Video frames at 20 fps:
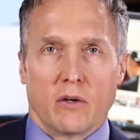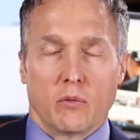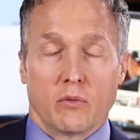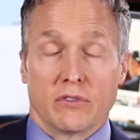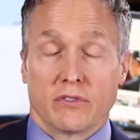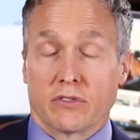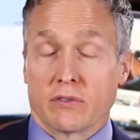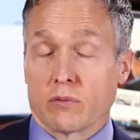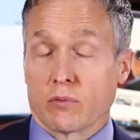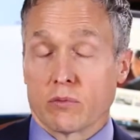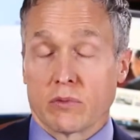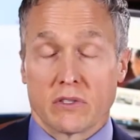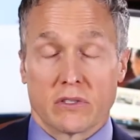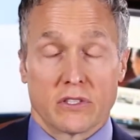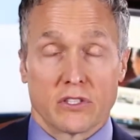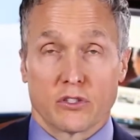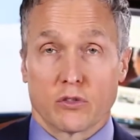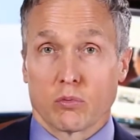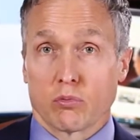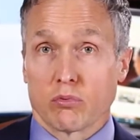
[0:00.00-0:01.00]
was re
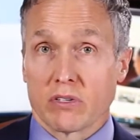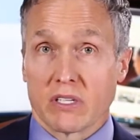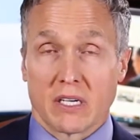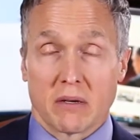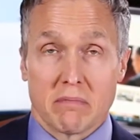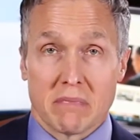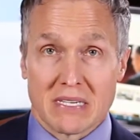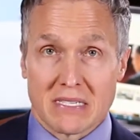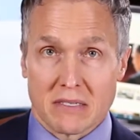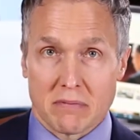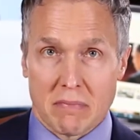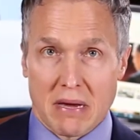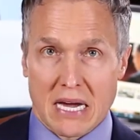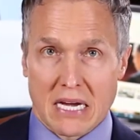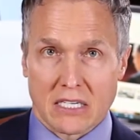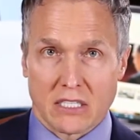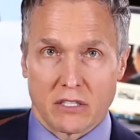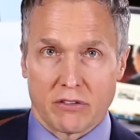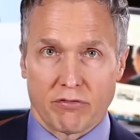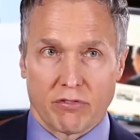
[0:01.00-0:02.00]
just really
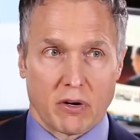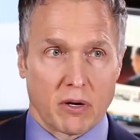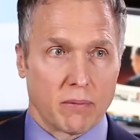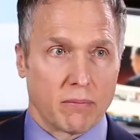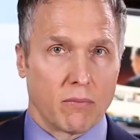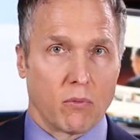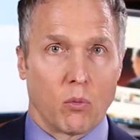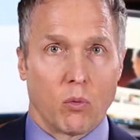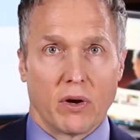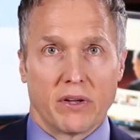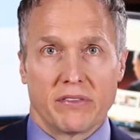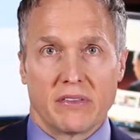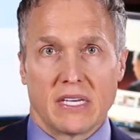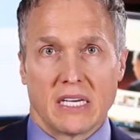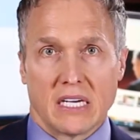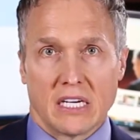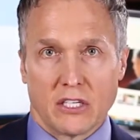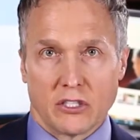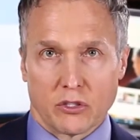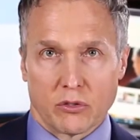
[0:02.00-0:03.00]
mismatched from what
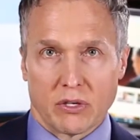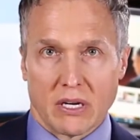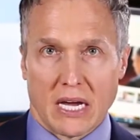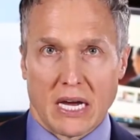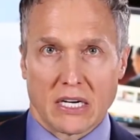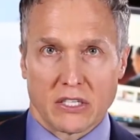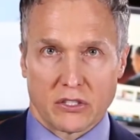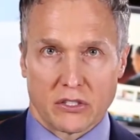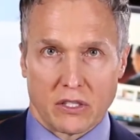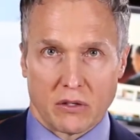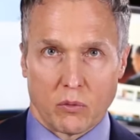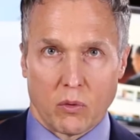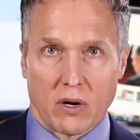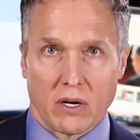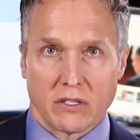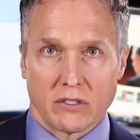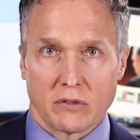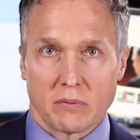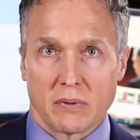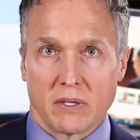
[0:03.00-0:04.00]
the injury actually
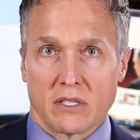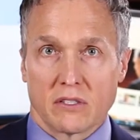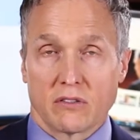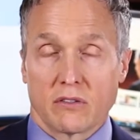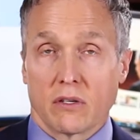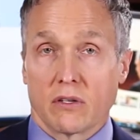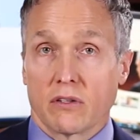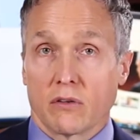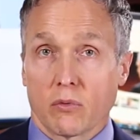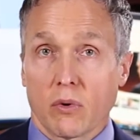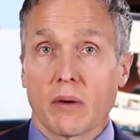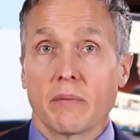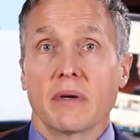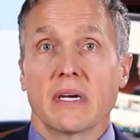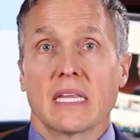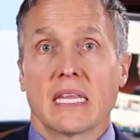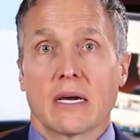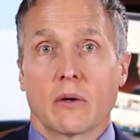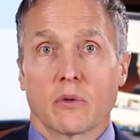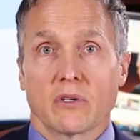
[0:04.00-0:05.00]
was. Because the
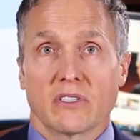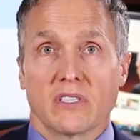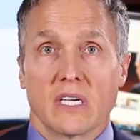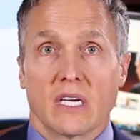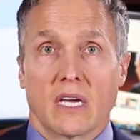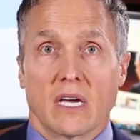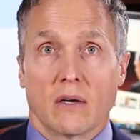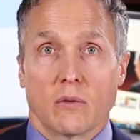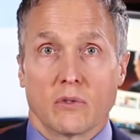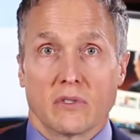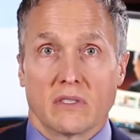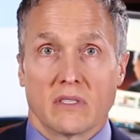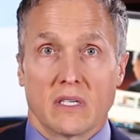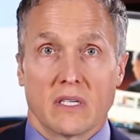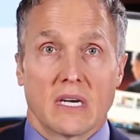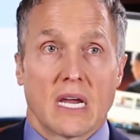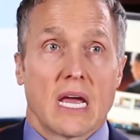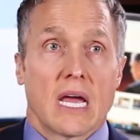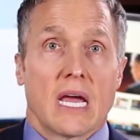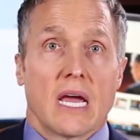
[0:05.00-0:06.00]
remedy they were seeking was
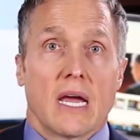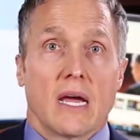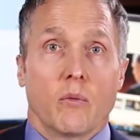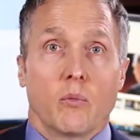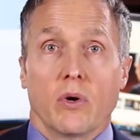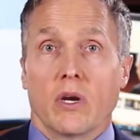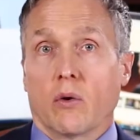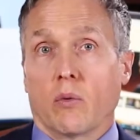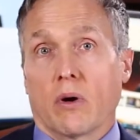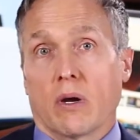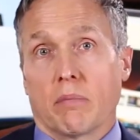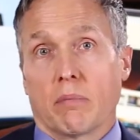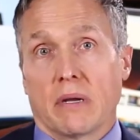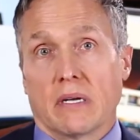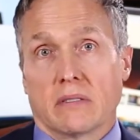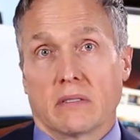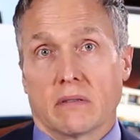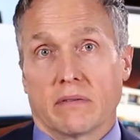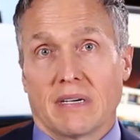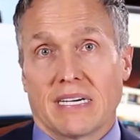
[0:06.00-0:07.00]
that we don't want
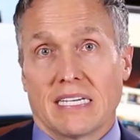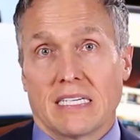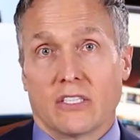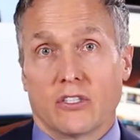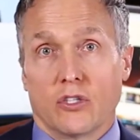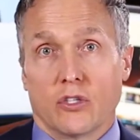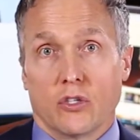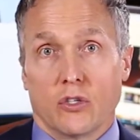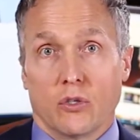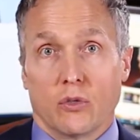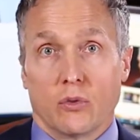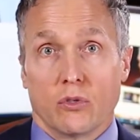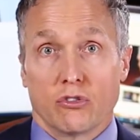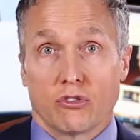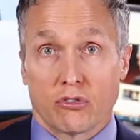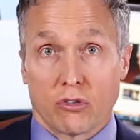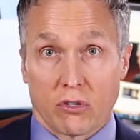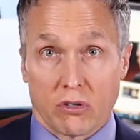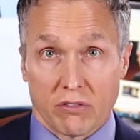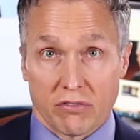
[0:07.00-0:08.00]
Pennsylvania to
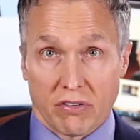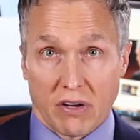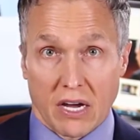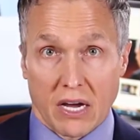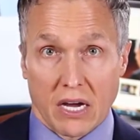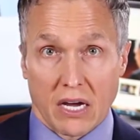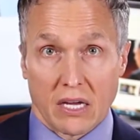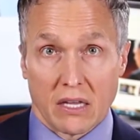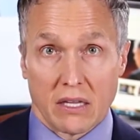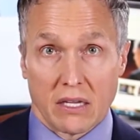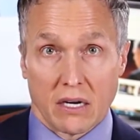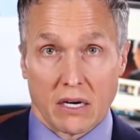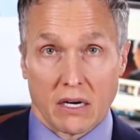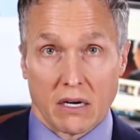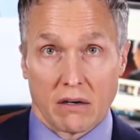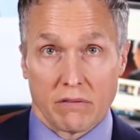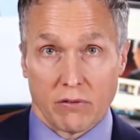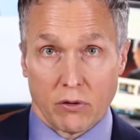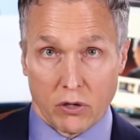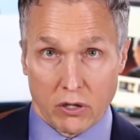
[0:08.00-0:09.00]
certify
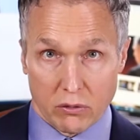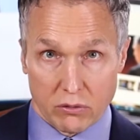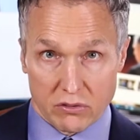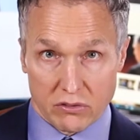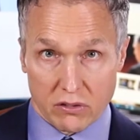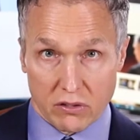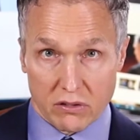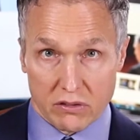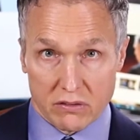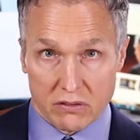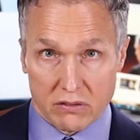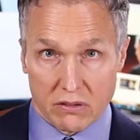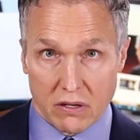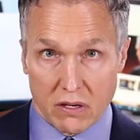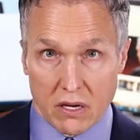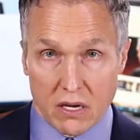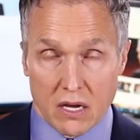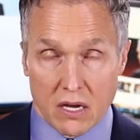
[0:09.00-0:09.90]
their voting results.